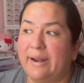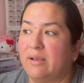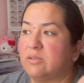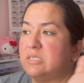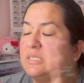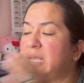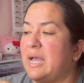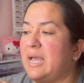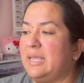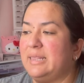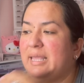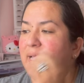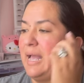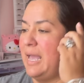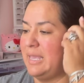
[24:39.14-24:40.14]
outside.
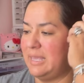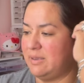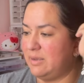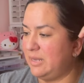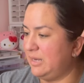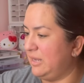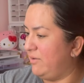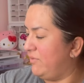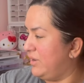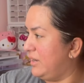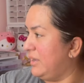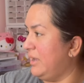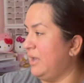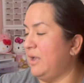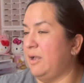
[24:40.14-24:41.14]
Like I couldn't even,
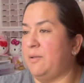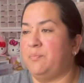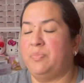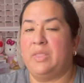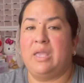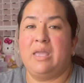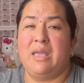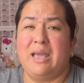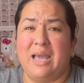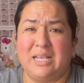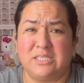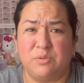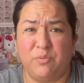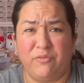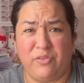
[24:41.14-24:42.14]
I had
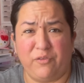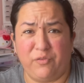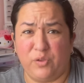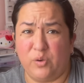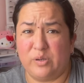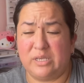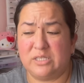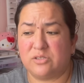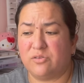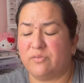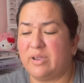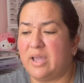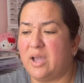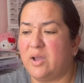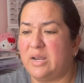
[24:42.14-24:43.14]
to move the floaties
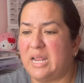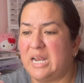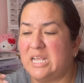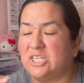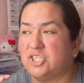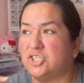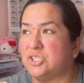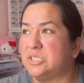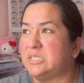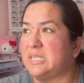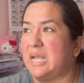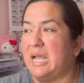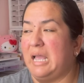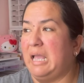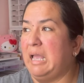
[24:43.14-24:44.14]
around, and it's just,
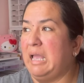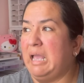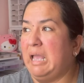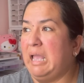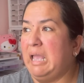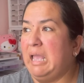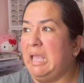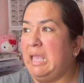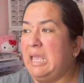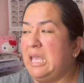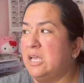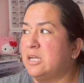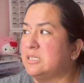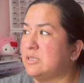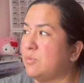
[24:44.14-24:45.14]

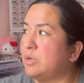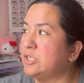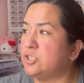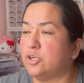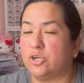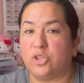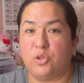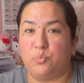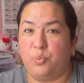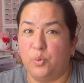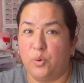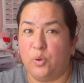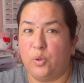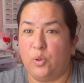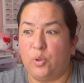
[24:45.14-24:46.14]
cause I wanted to go to the
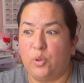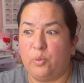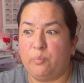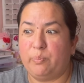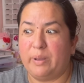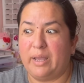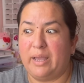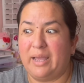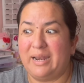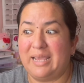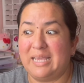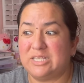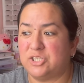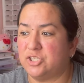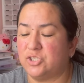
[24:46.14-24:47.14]
pool, but
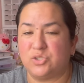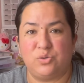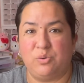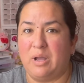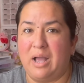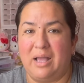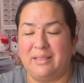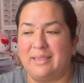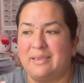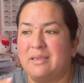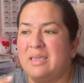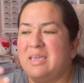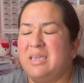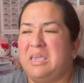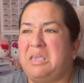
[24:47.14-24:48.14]
it's just too hot. Like
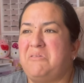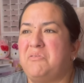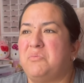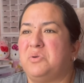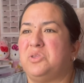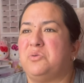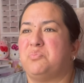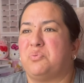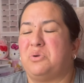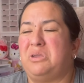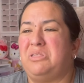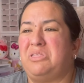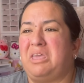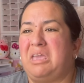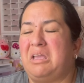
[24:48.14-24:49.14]
even when you breathe,